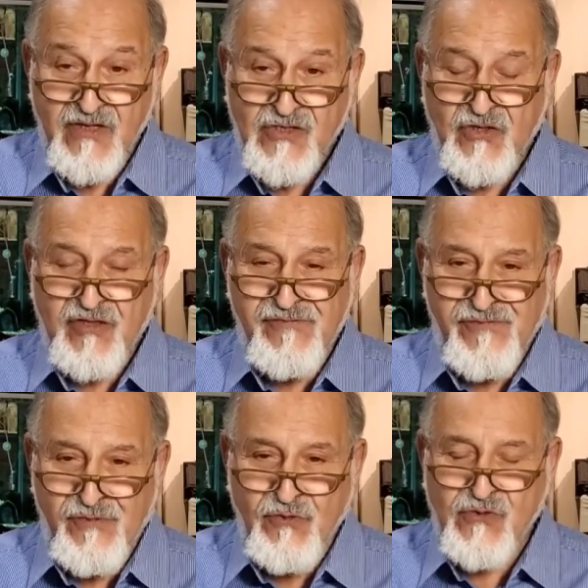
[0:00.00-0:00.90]
So the
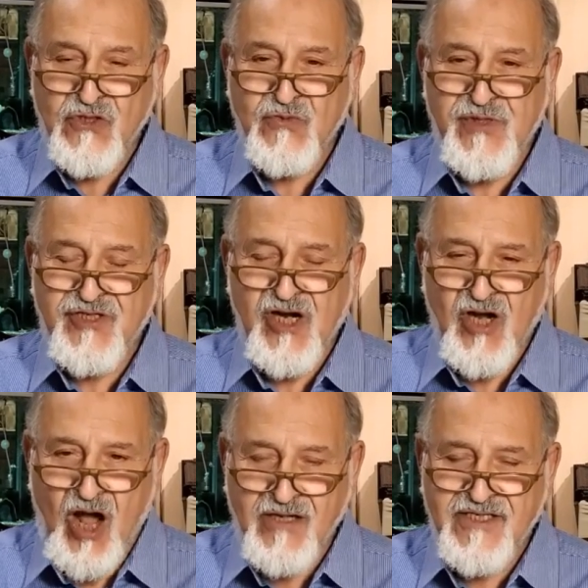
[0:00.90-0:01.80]
fruits which are
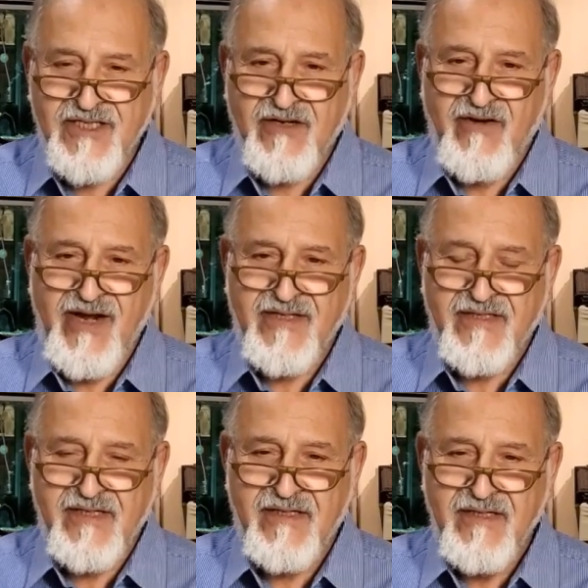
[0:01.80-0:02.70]

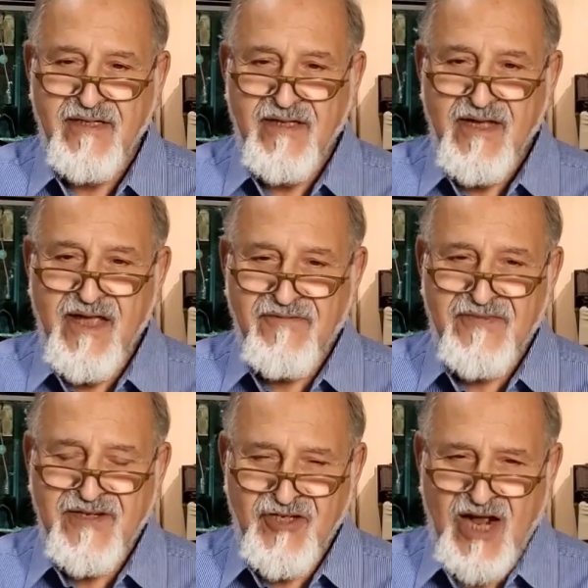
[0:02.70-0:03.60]
consecrated,
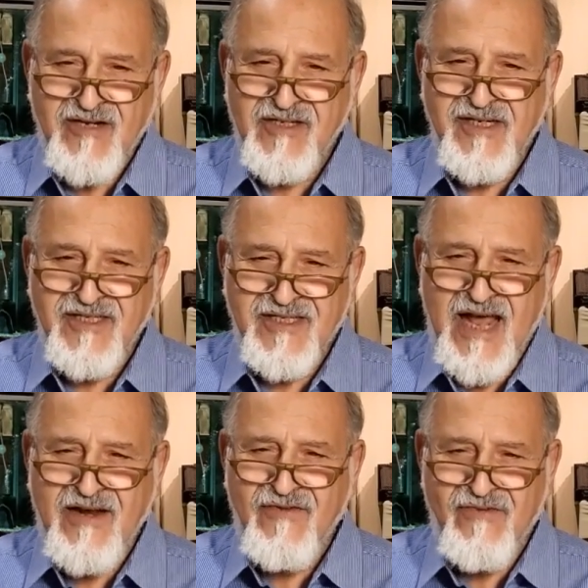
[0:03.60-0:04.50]
if the jashan is
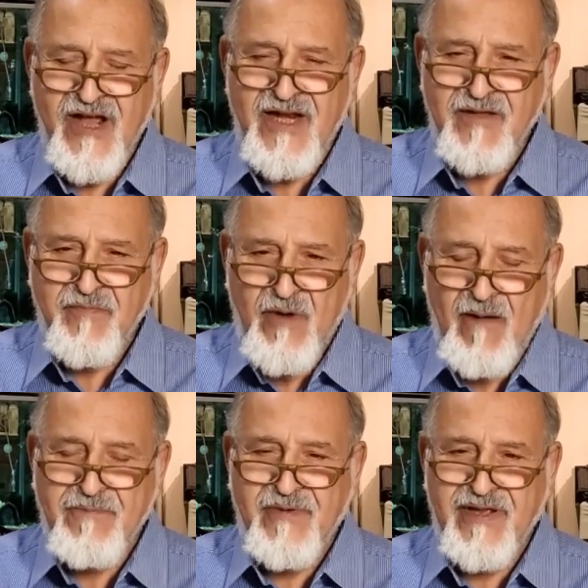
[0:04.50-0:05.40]
done really
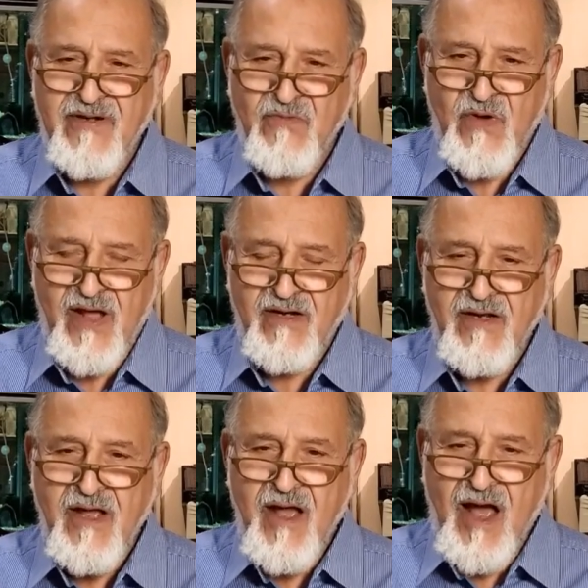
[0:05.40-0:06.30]
properly and well,
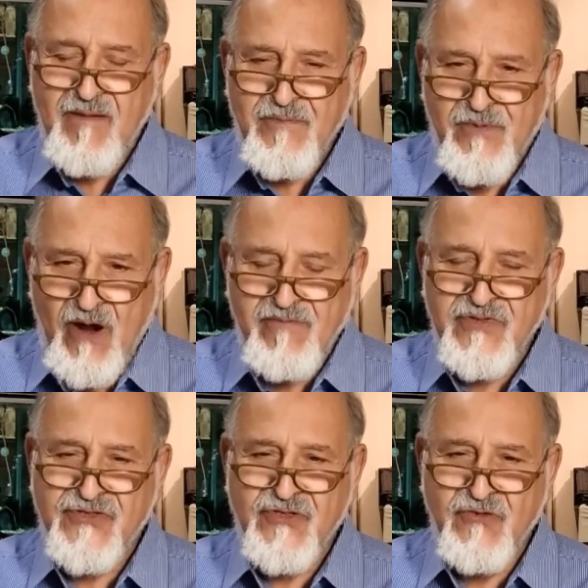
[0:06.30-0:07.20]
I
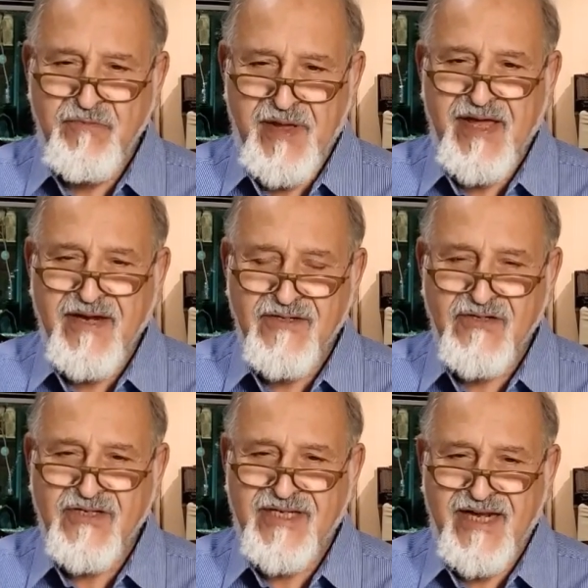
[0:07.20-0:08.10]
promise you begin
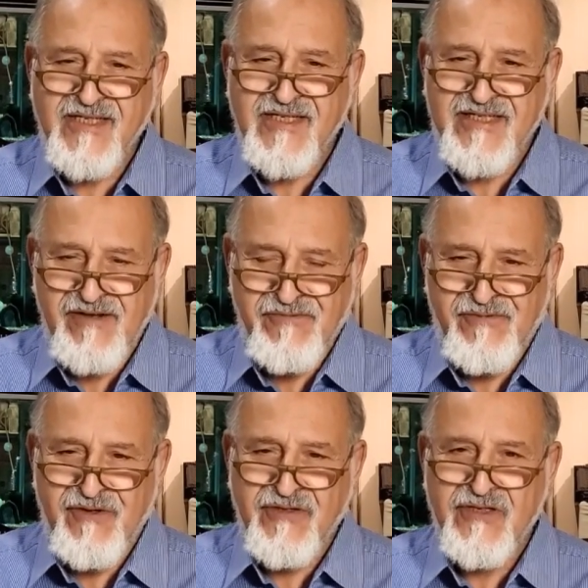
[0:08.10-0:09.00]
to taste
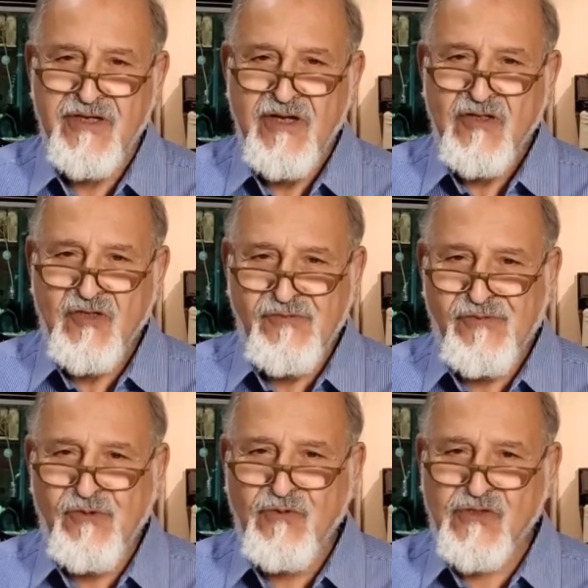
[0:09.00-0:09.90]
different to
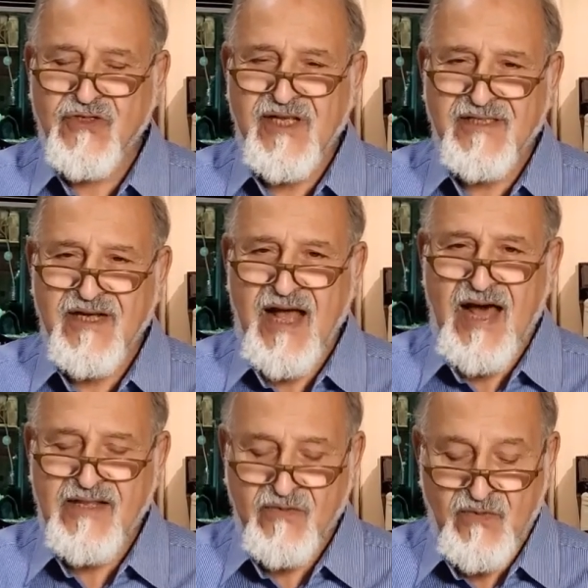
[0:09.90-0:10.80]
fruits that are
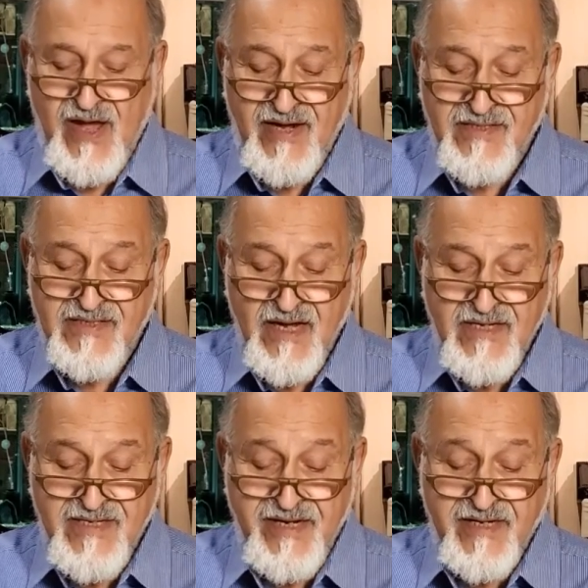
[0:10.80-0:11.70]
otherwise
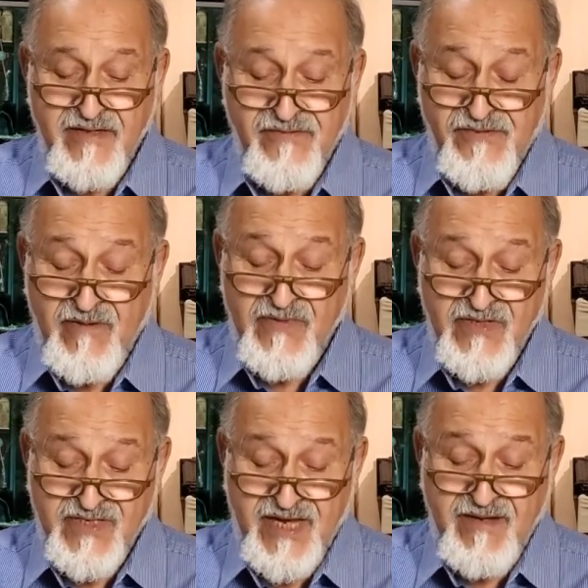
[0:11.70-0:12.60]
taken from the
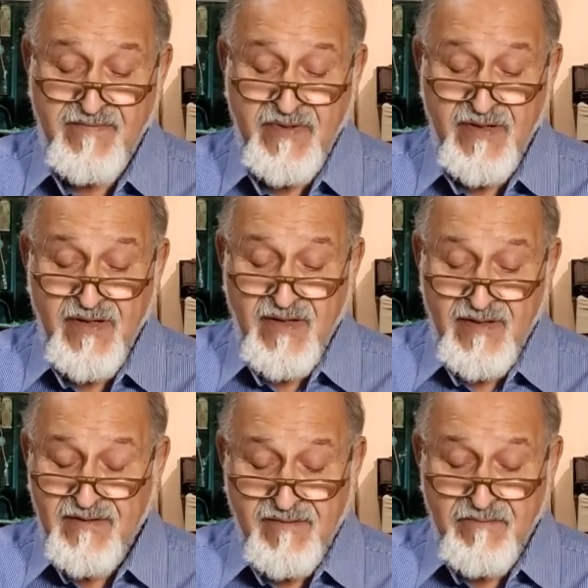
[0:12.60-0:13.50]
same
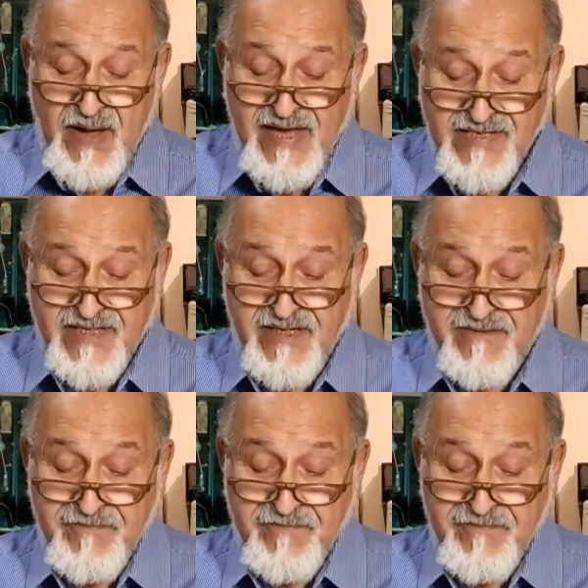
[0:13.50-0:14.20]
basket.